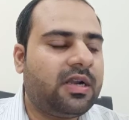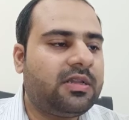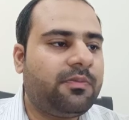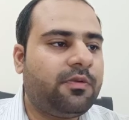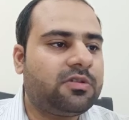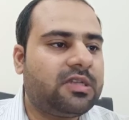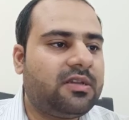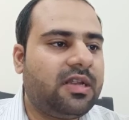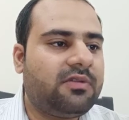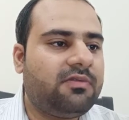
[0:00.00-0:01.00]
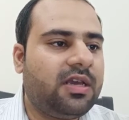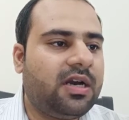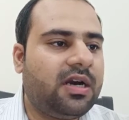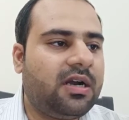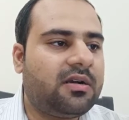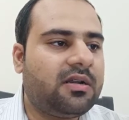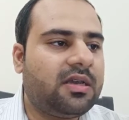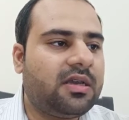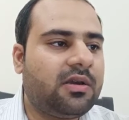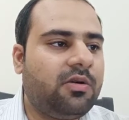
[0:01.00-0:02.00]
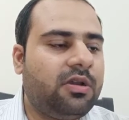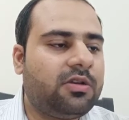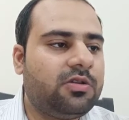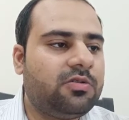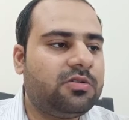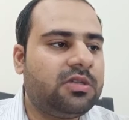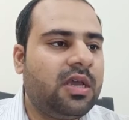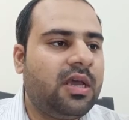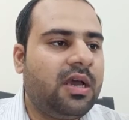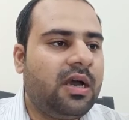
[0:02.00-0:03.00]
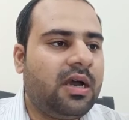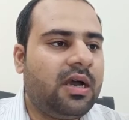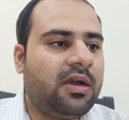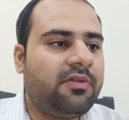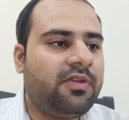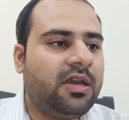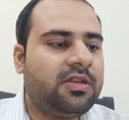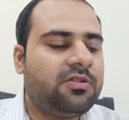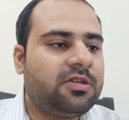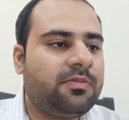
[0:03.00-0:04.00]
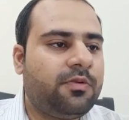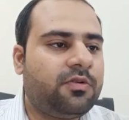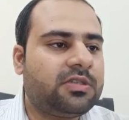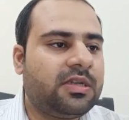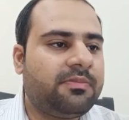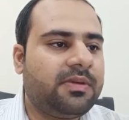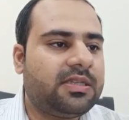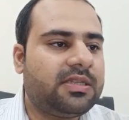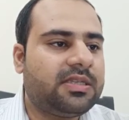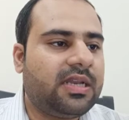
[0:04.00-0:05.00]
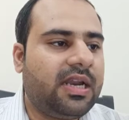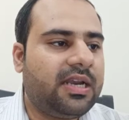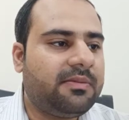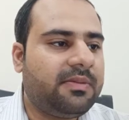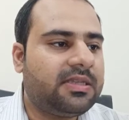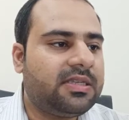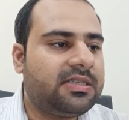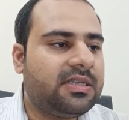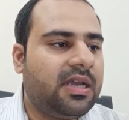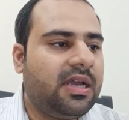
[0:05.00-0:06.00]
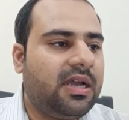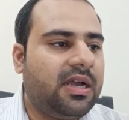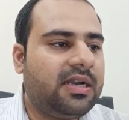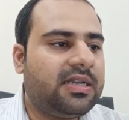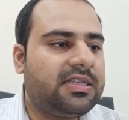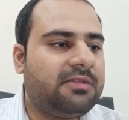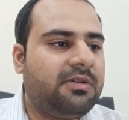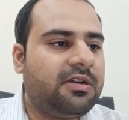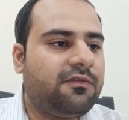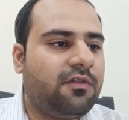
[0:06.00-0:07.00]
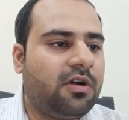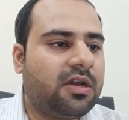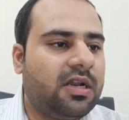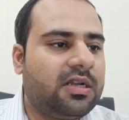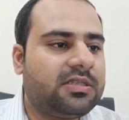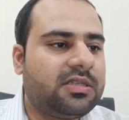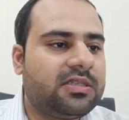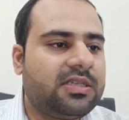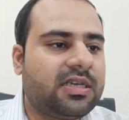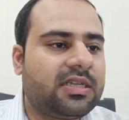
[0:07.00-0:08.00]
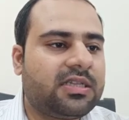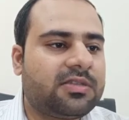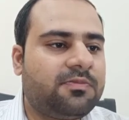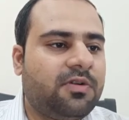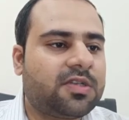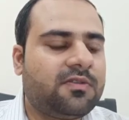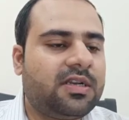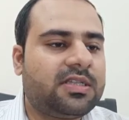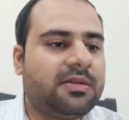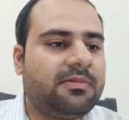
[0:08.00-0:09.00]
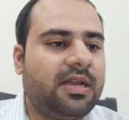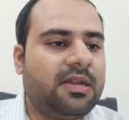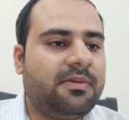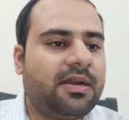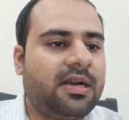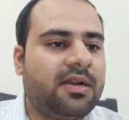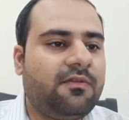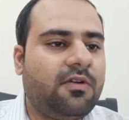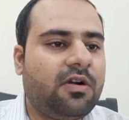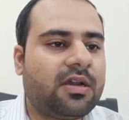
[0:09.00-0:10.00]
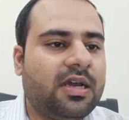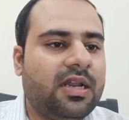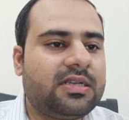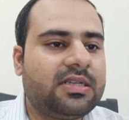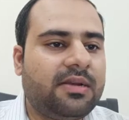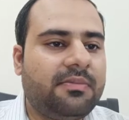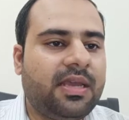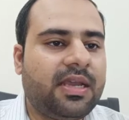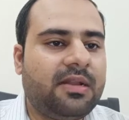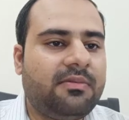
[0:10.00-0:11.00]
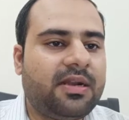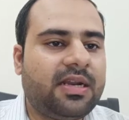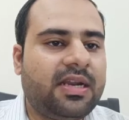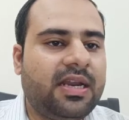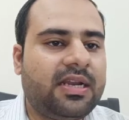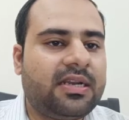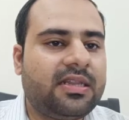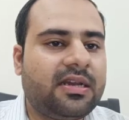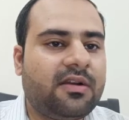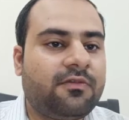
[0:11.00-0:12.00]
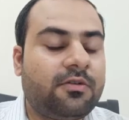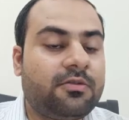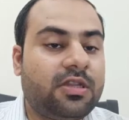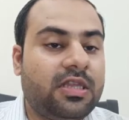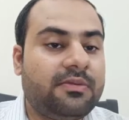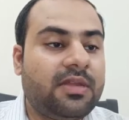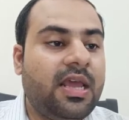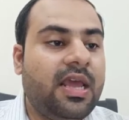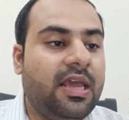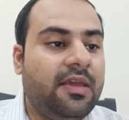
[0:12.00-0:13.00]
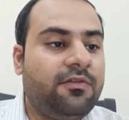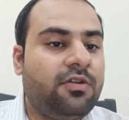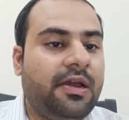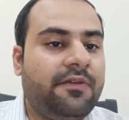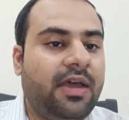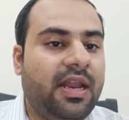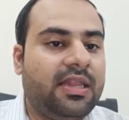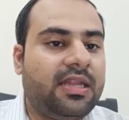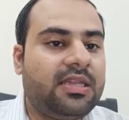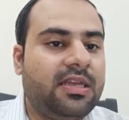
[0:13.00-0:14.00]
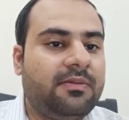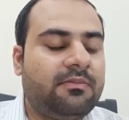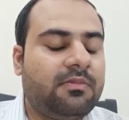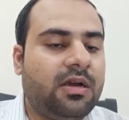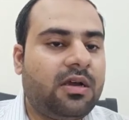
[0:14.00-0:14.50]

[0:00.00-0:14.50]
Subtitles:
are the posts that we are going to use. We are using post and pages and landing pages. Disable default colors. Checking this box will disable Elementor default colors and make Elementor inherit the color from the theme. If you have another theme